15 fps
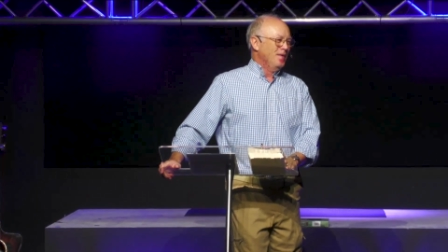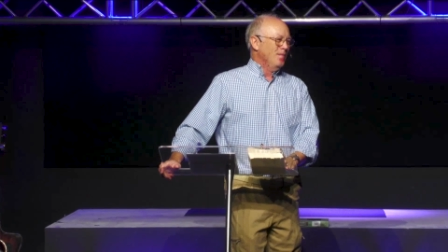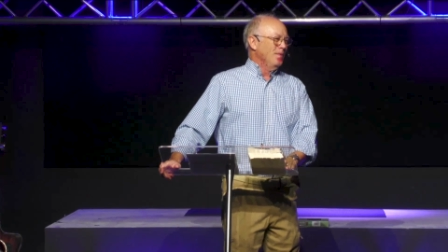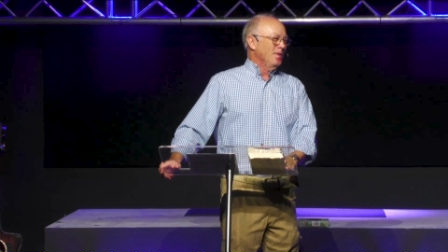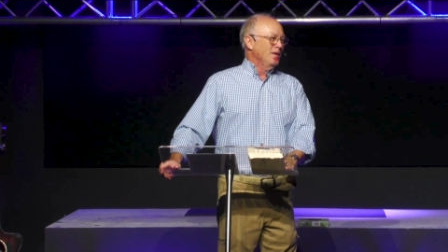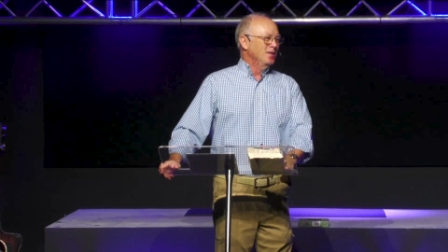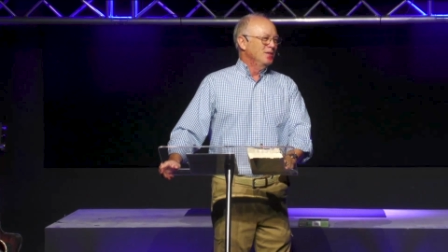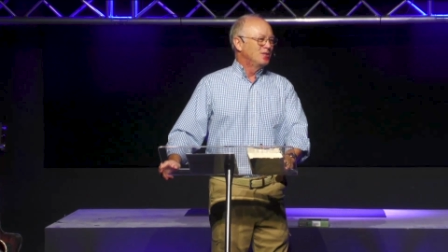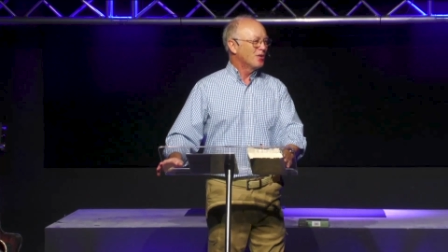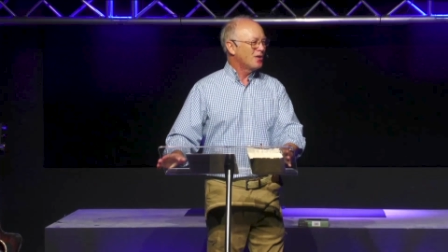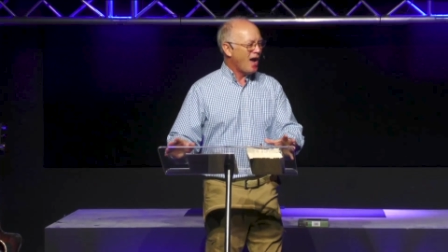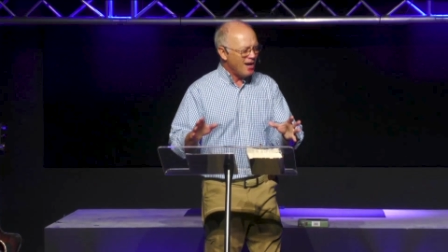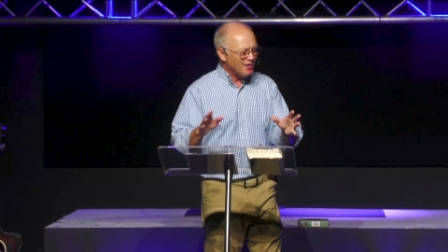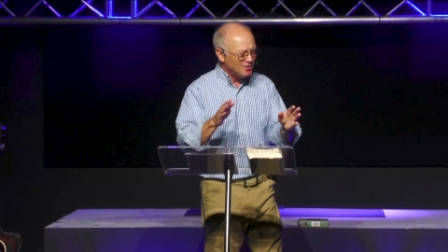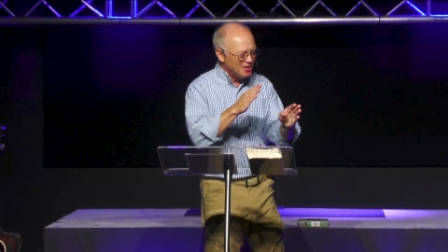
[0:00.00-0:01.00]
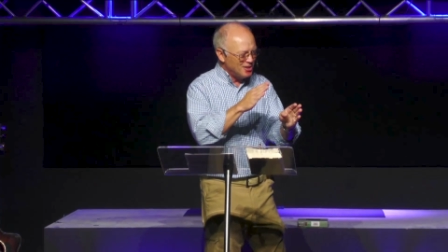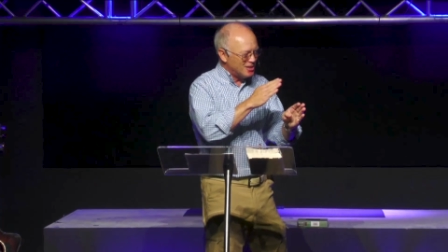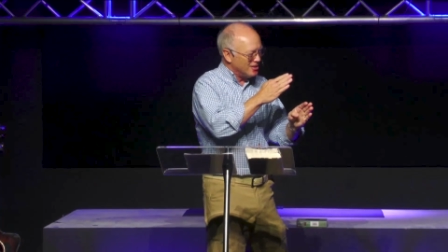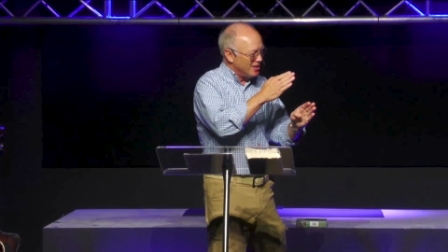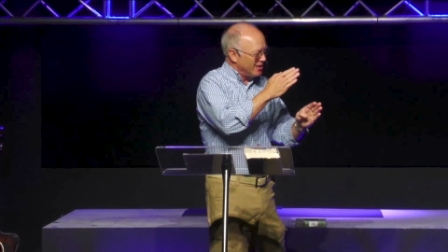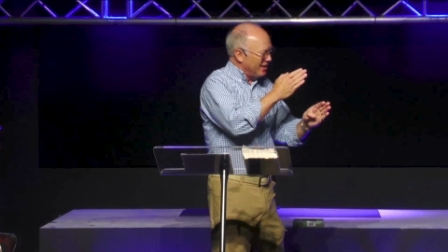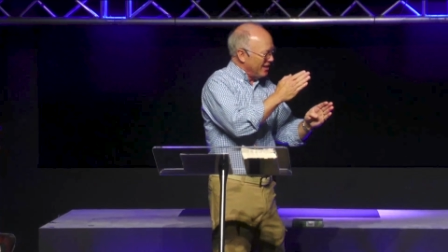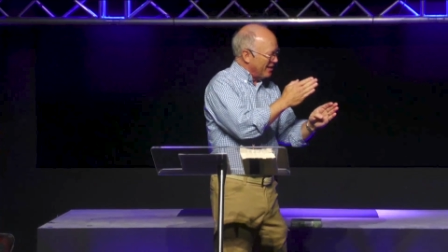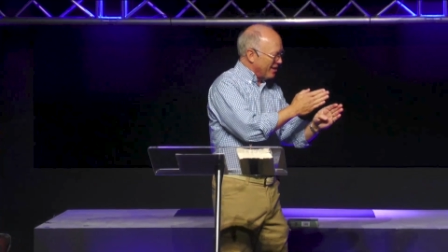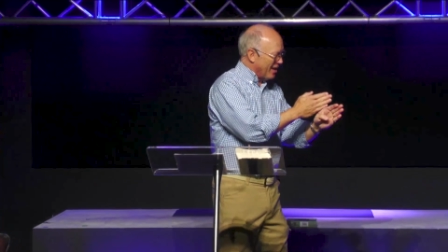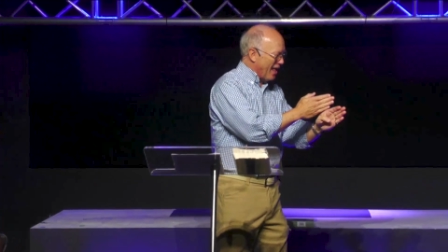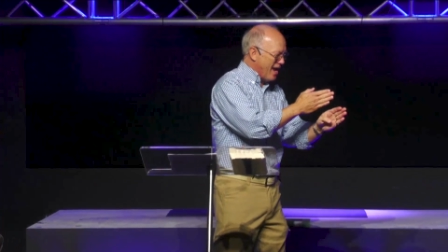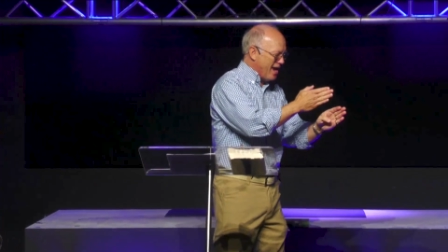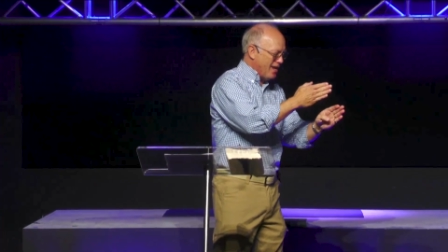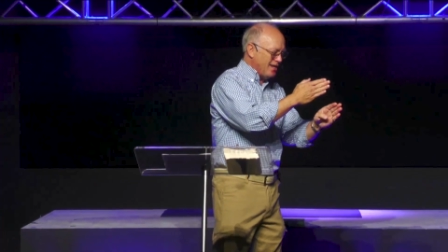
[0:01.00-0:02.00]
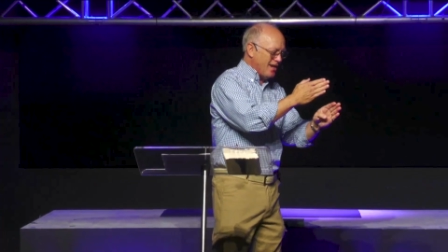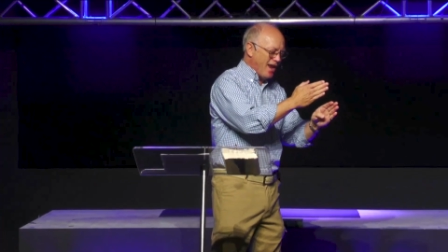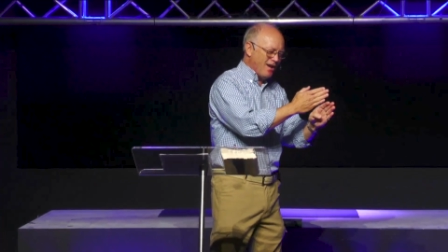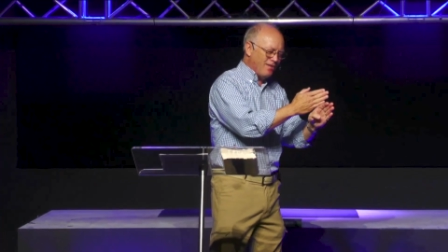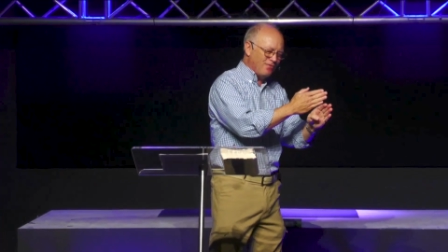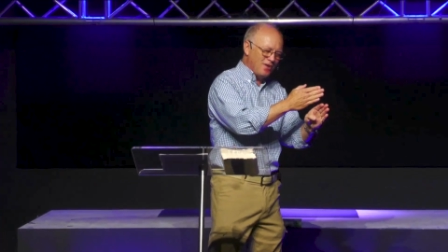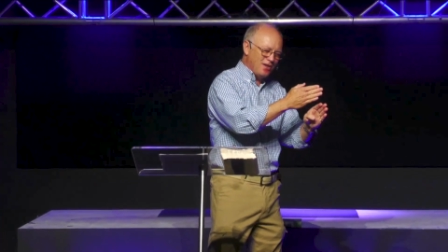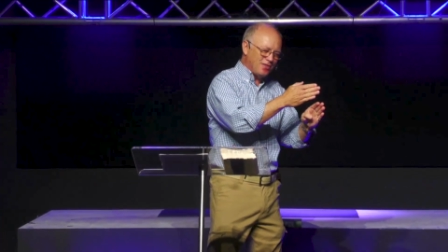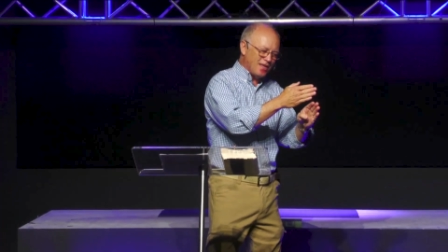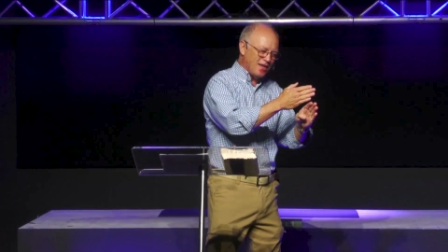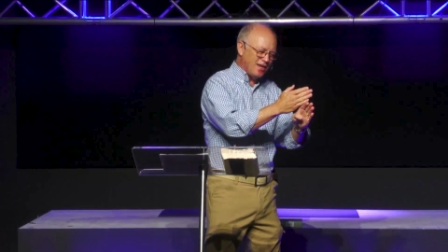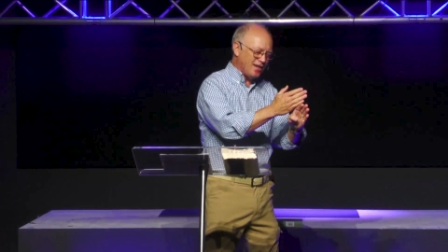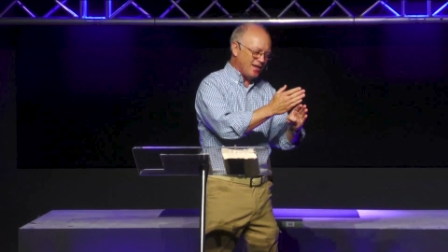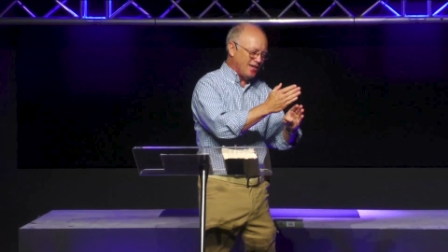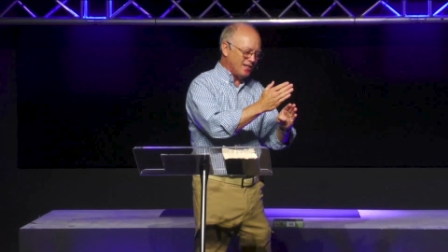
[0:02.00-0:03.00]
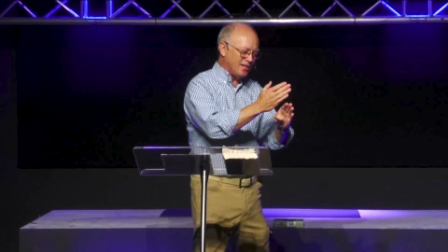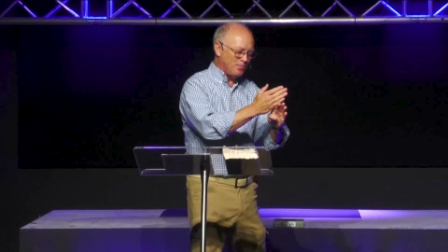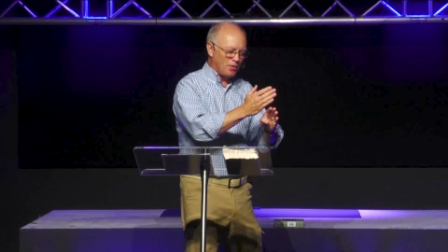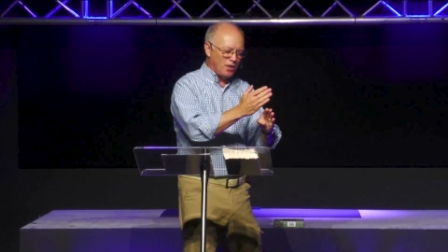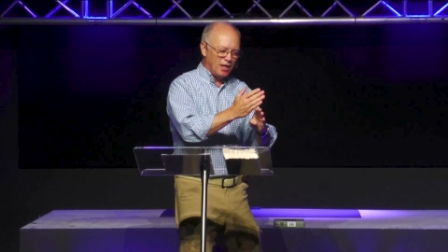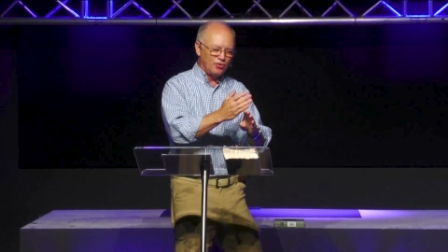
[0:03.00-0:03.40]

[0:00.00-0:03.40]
So God was just laying everything into place.